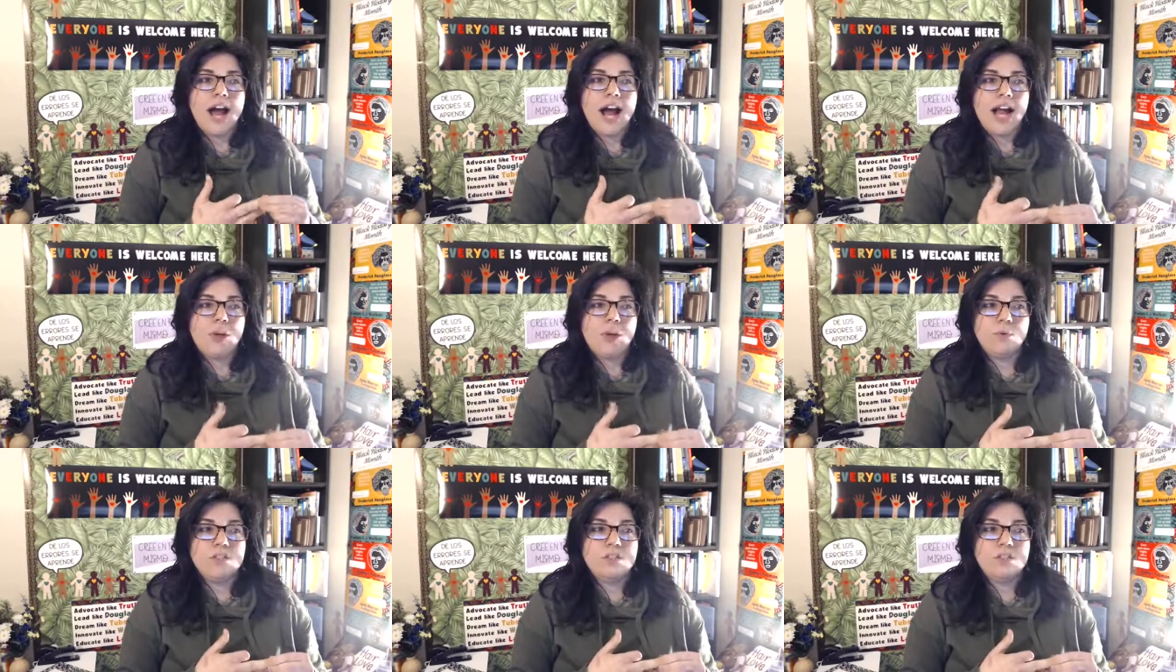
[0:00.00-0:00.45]

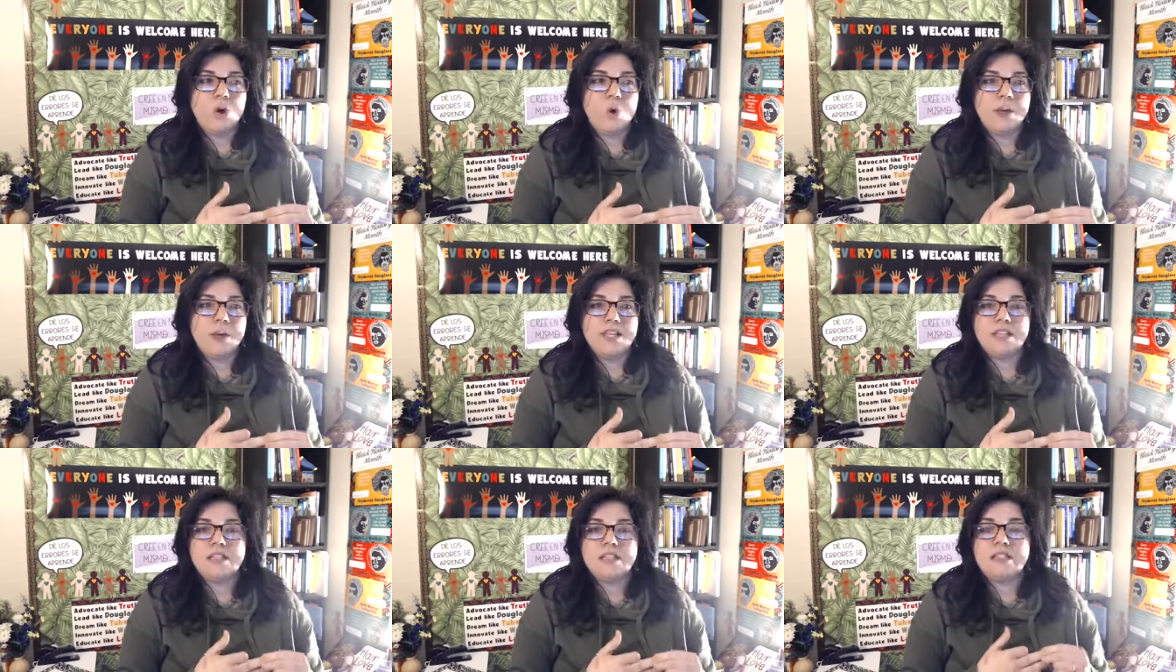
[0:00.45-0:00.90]
I was
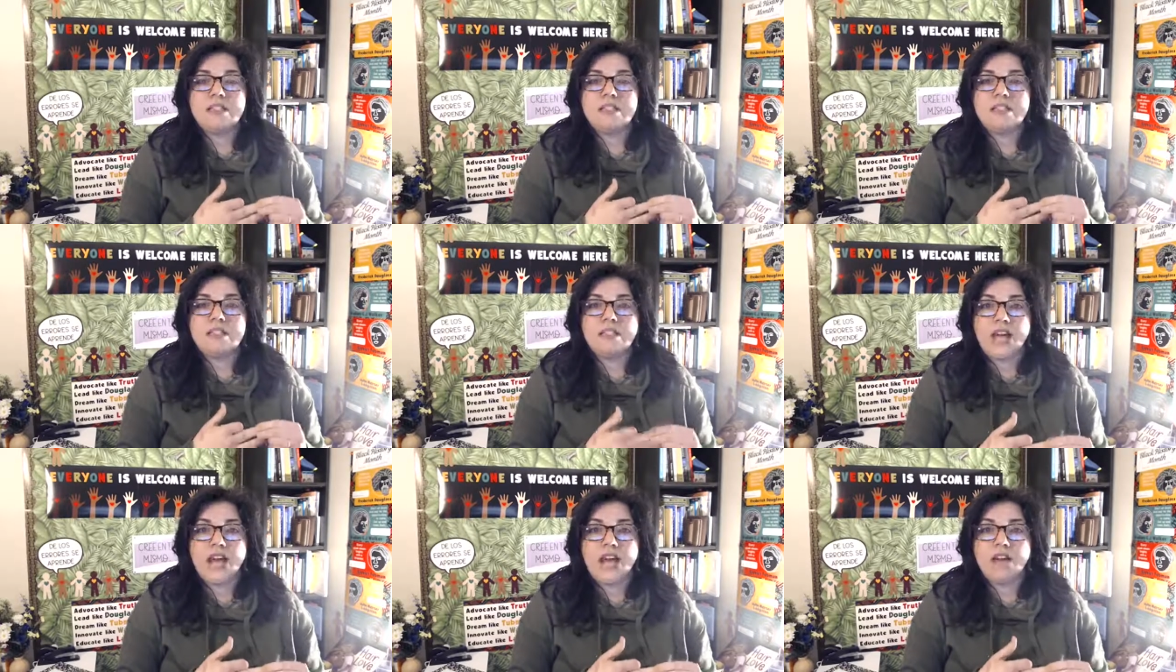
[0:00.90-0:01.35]
going to
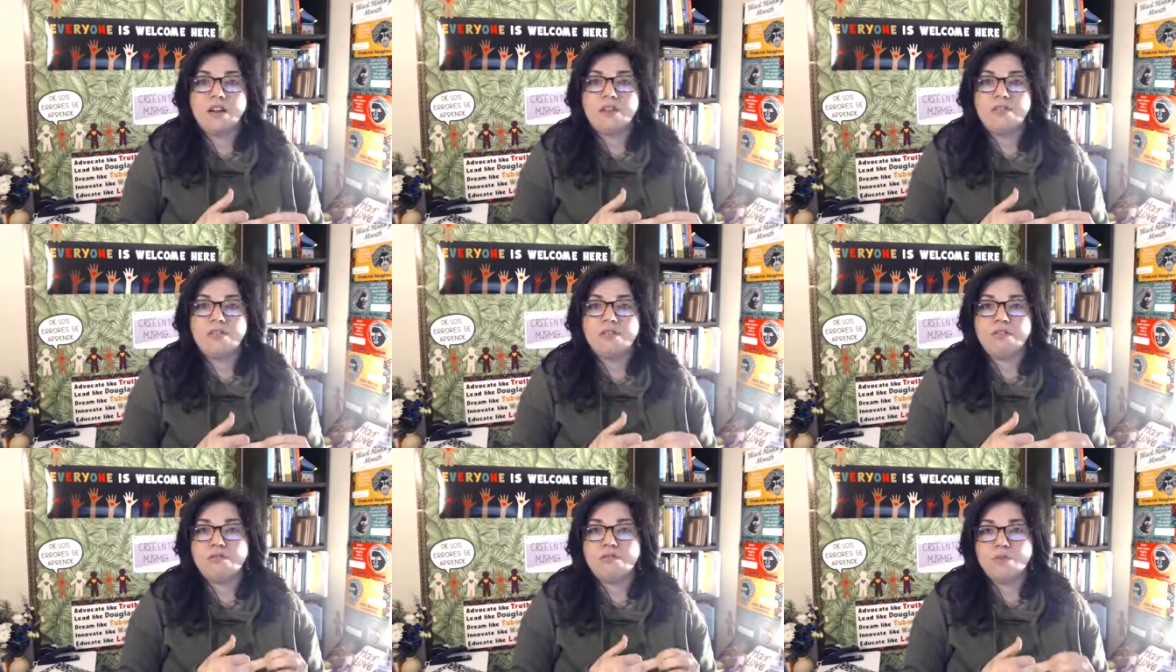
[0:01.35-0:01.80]
sit
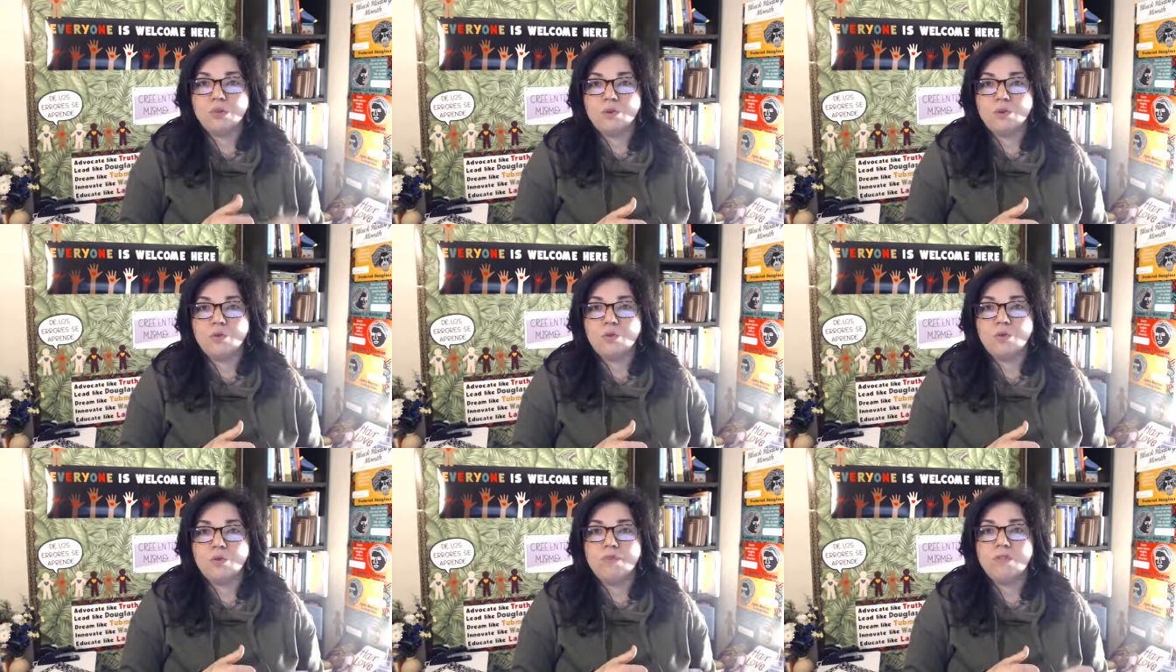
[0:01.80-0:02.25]

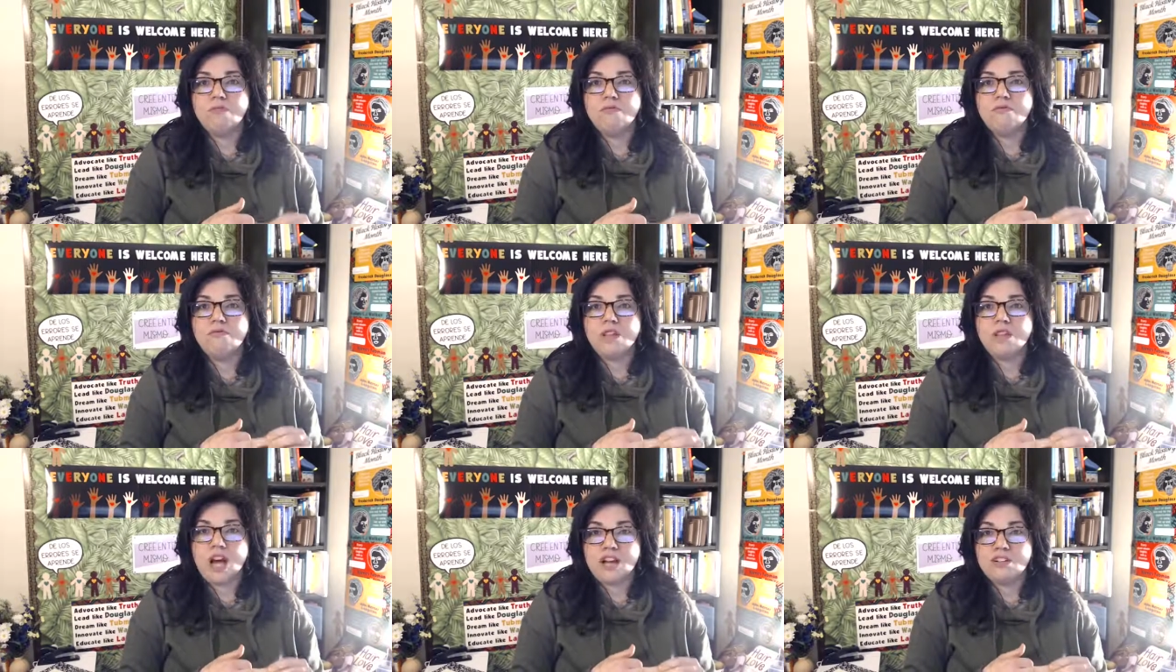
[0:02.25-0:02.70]
through
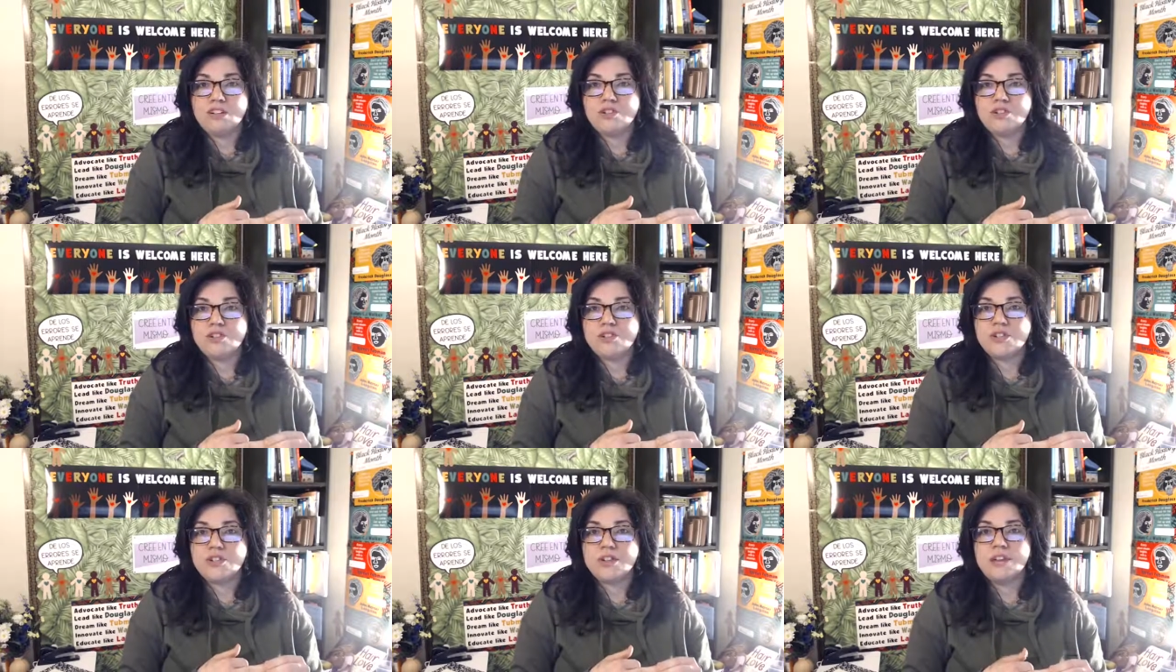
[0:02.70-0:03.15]
lunch,